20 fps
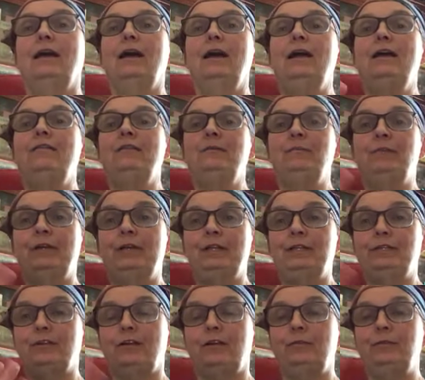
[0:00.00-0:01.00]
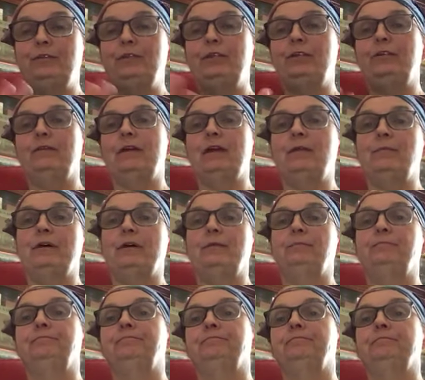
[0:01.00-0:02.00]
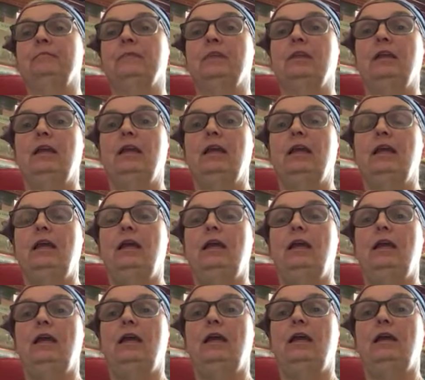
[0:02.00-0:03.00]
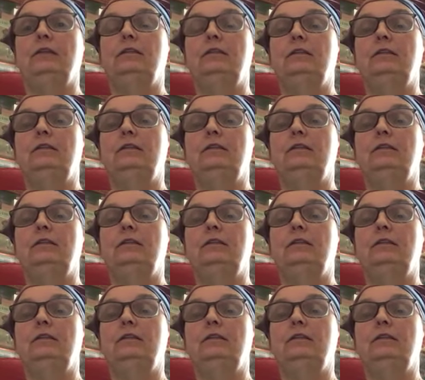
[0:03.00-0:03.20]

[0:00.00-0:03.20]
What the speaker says: Hi everybody, it's RPG Grandma, and